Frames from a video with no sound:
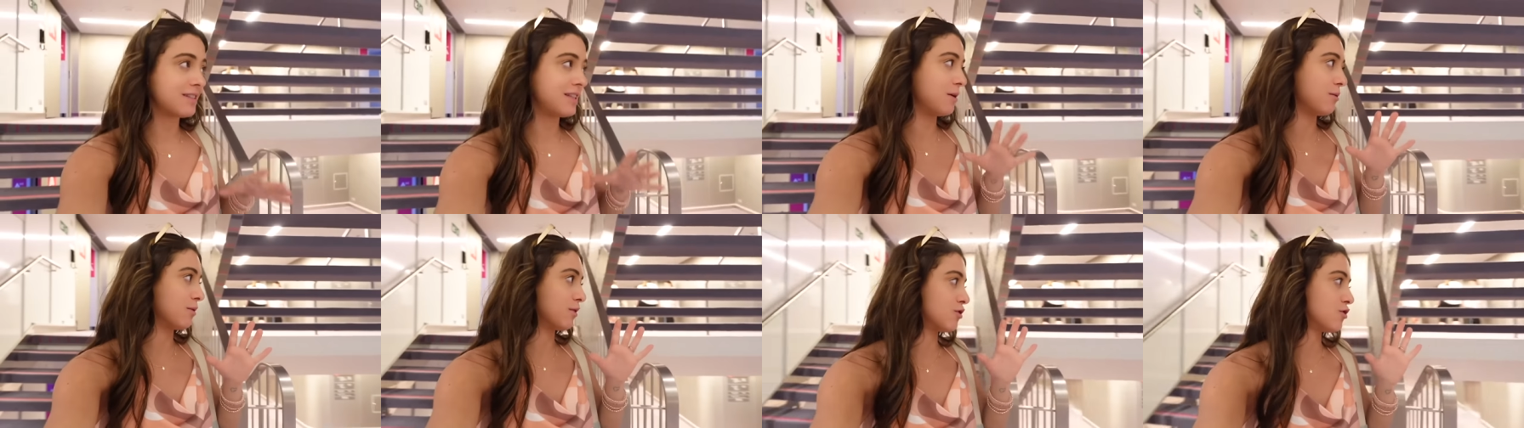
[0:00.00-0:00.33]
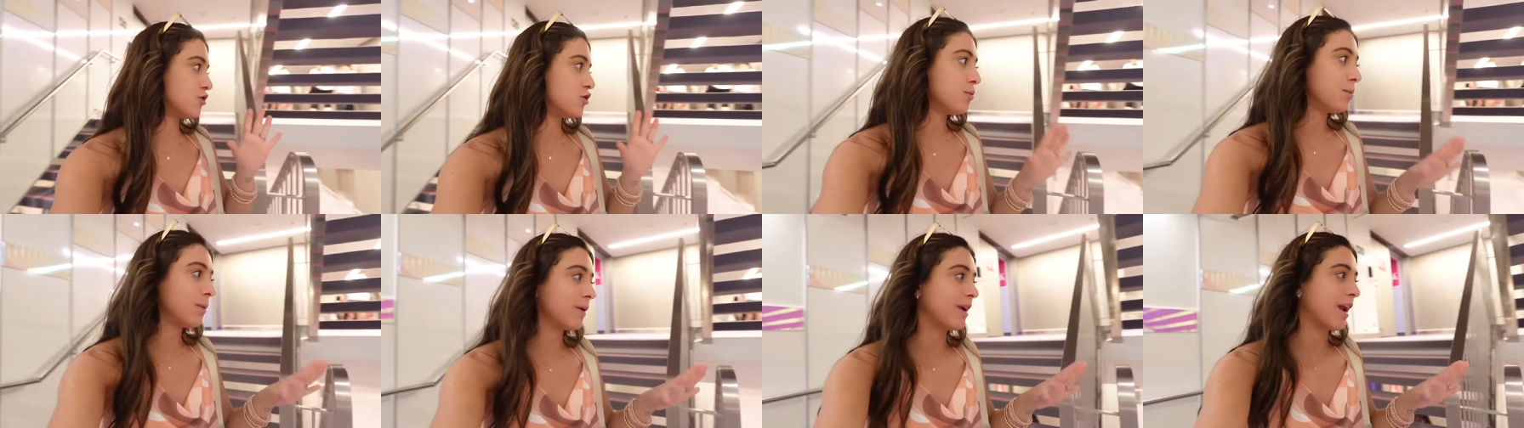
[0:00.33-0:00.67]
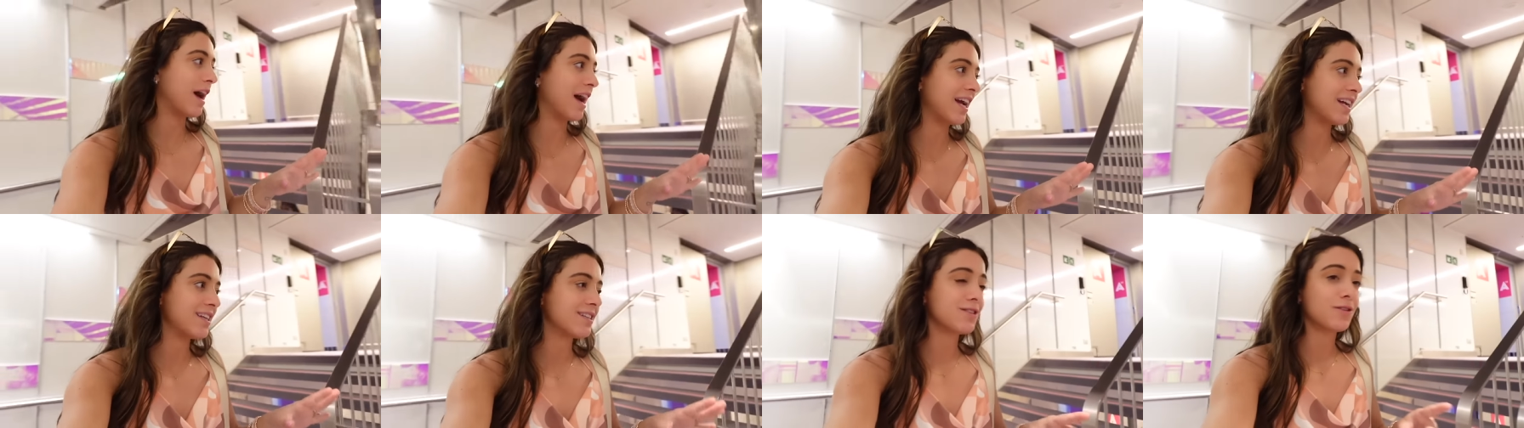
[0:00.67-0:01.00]
they were super
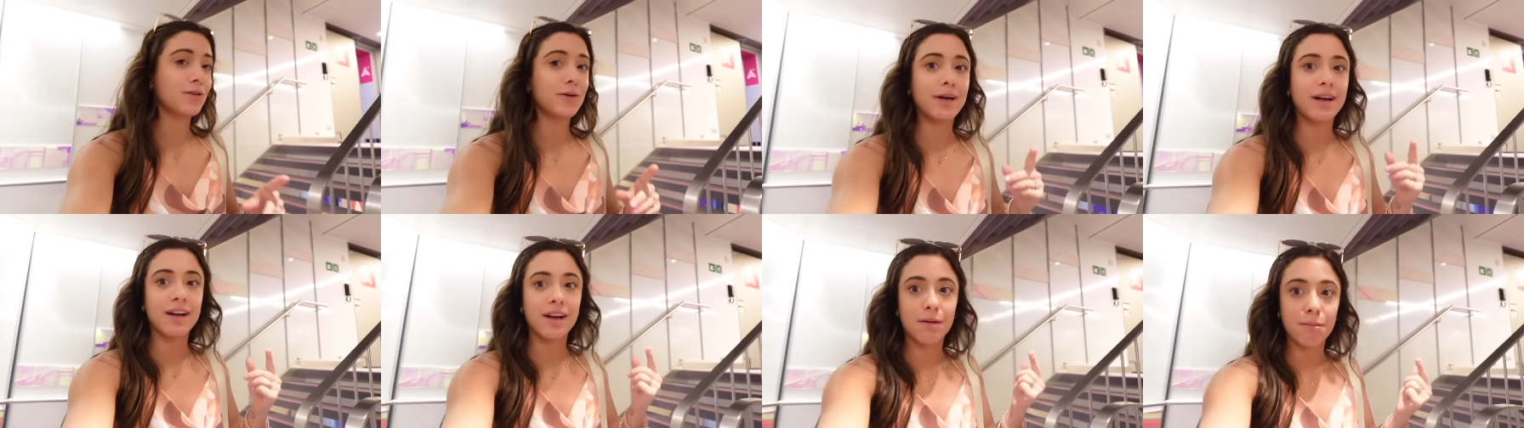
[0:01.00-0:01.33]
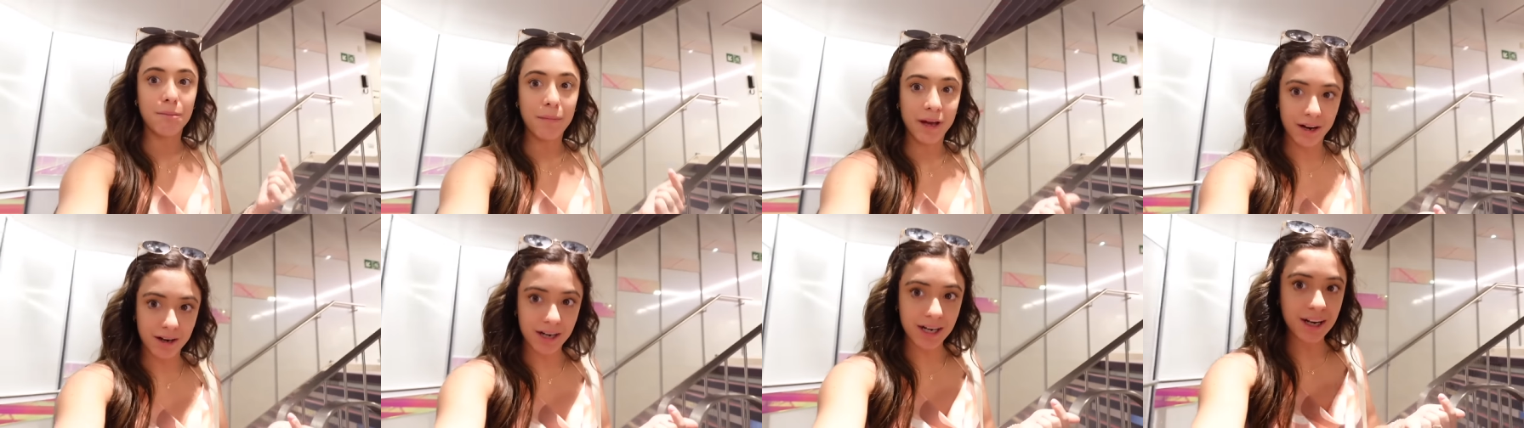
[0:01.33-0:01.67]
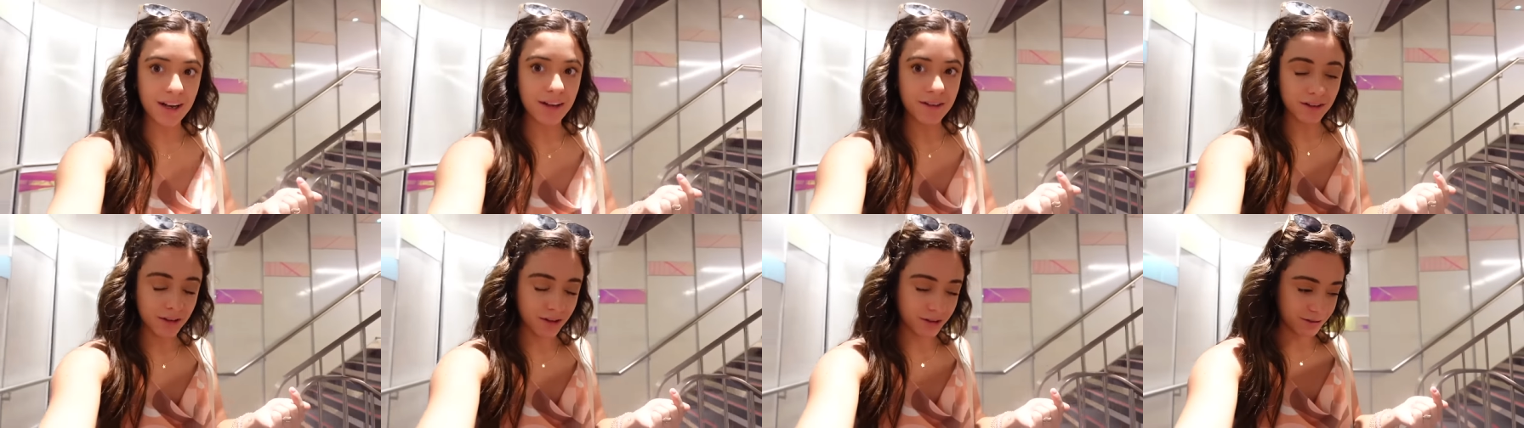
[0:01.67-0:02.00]
nice. They're getting married
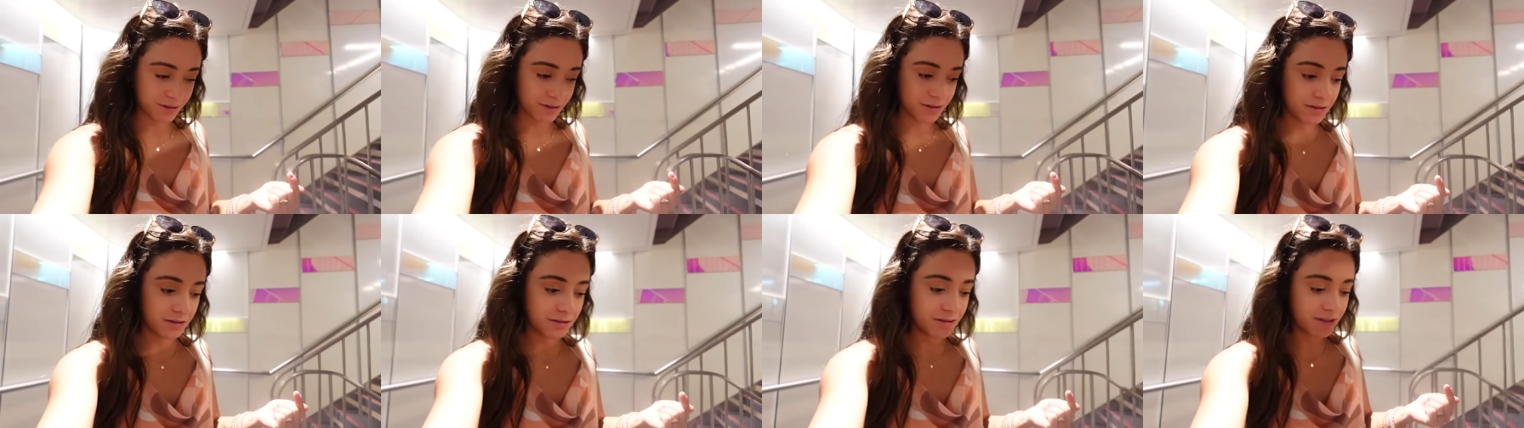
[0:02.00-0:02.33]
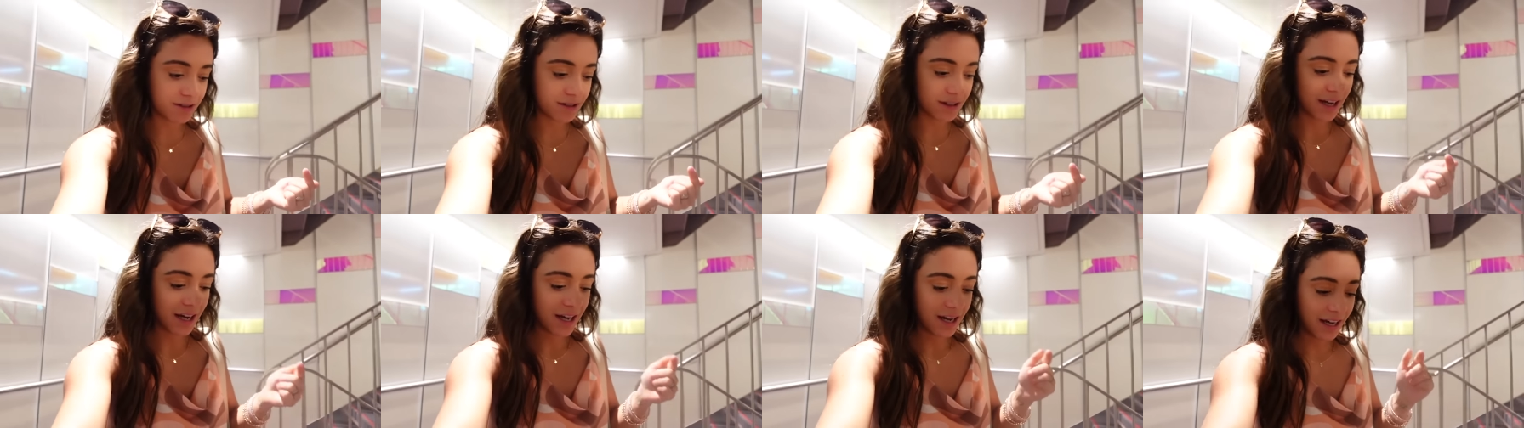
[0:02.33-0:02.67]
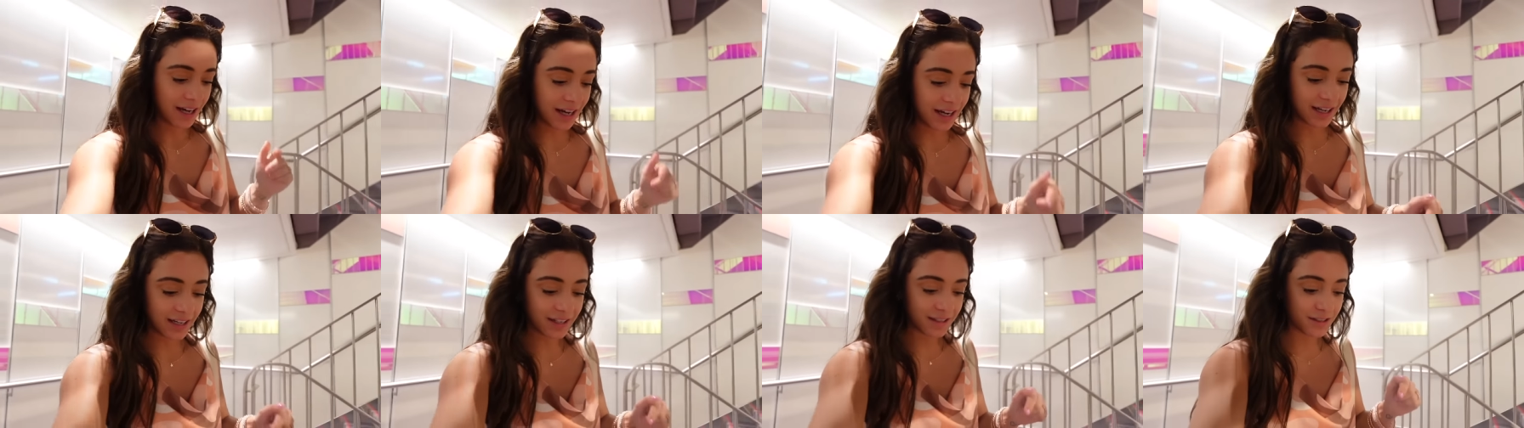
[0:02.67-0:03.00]
on the cruise
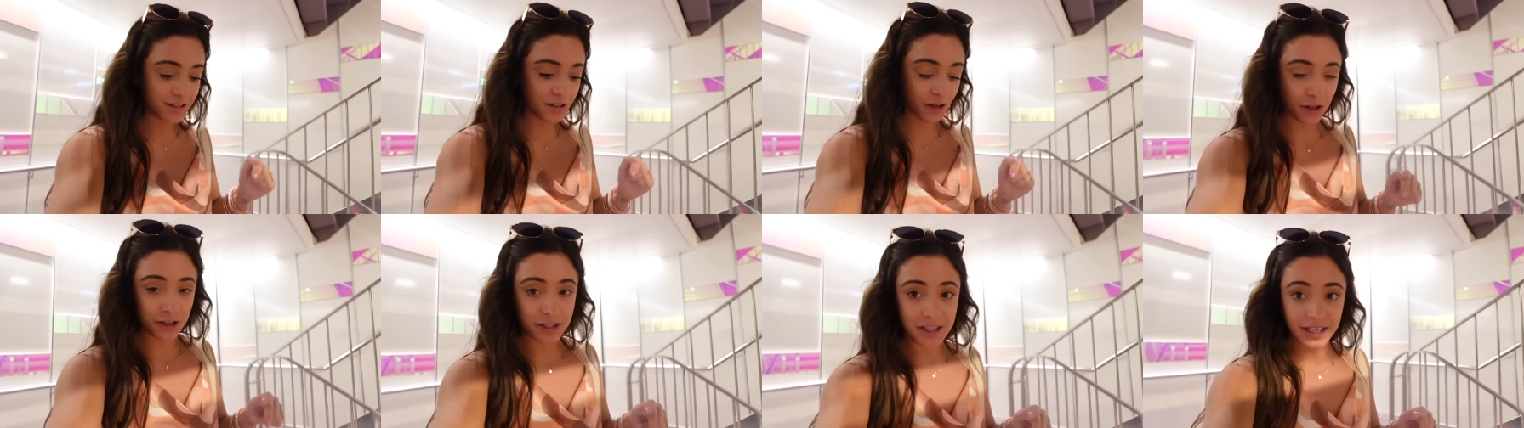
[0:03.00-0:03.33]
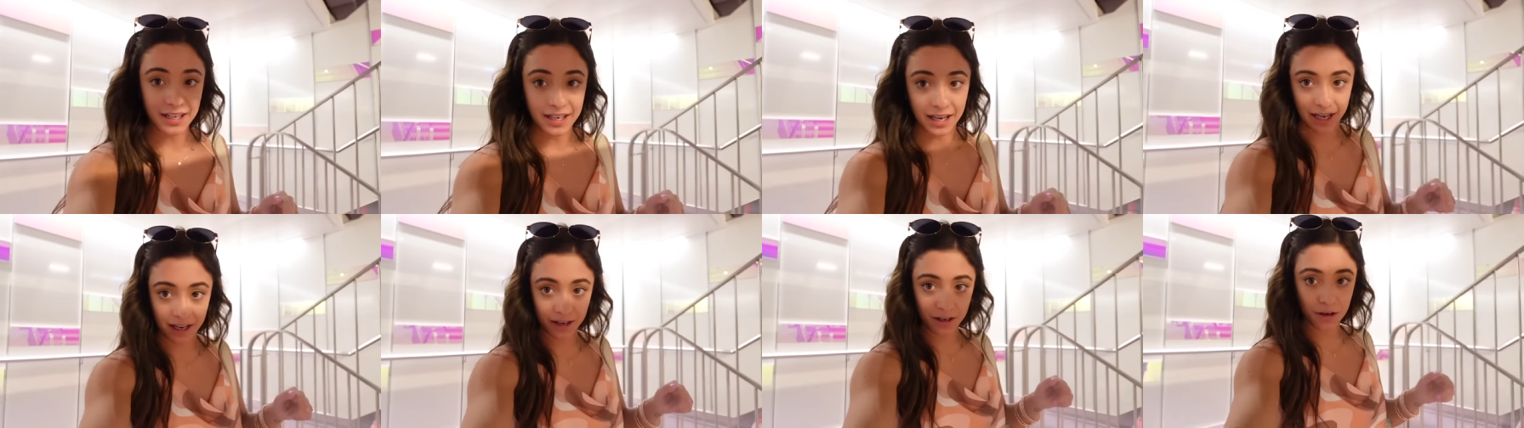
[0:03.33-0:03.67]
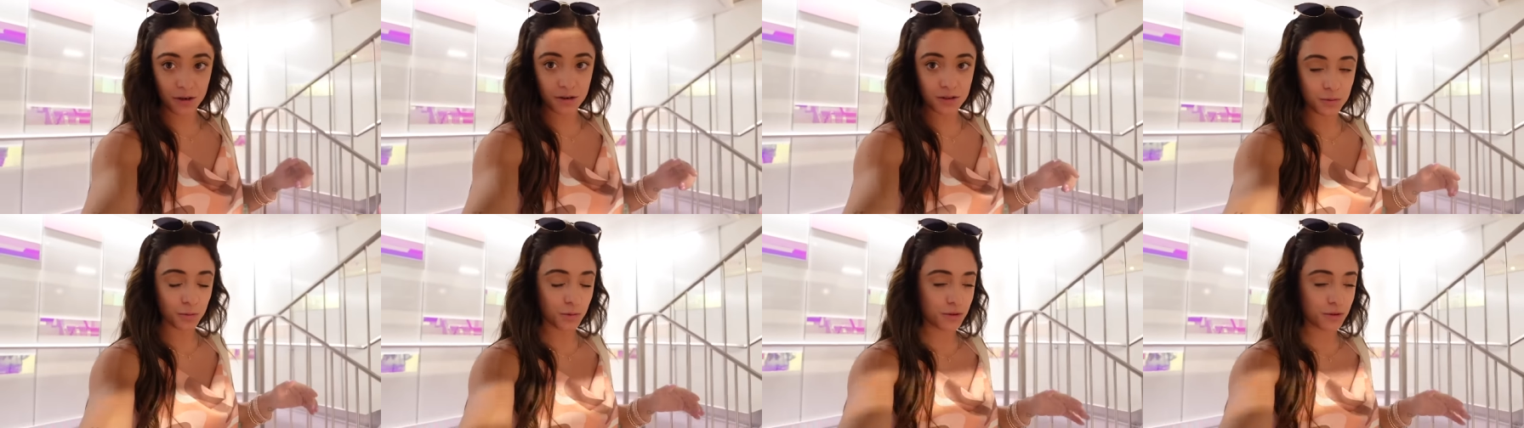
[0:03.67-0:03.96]
in Turks and Caicos,